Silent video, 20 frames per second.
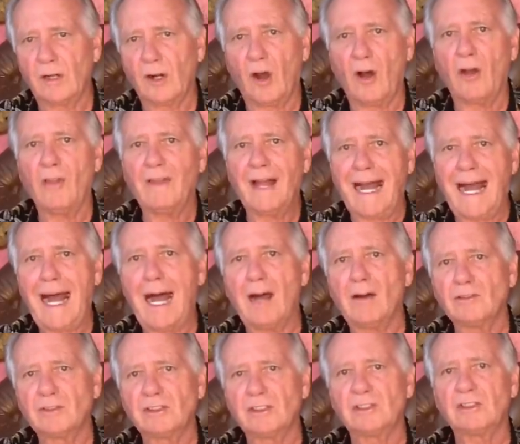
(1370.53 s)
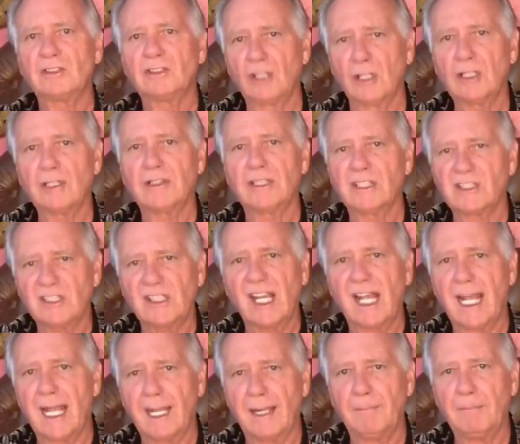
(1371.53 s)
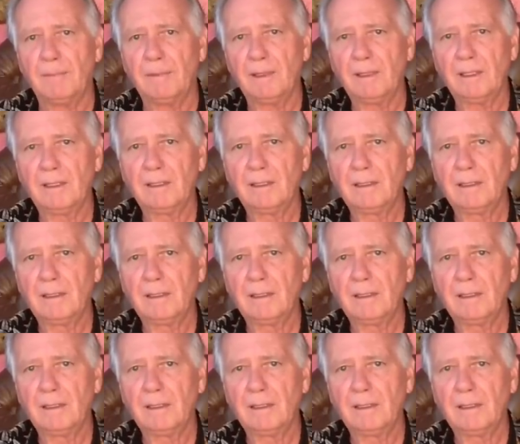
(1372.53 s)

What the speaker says: all the houses look the same,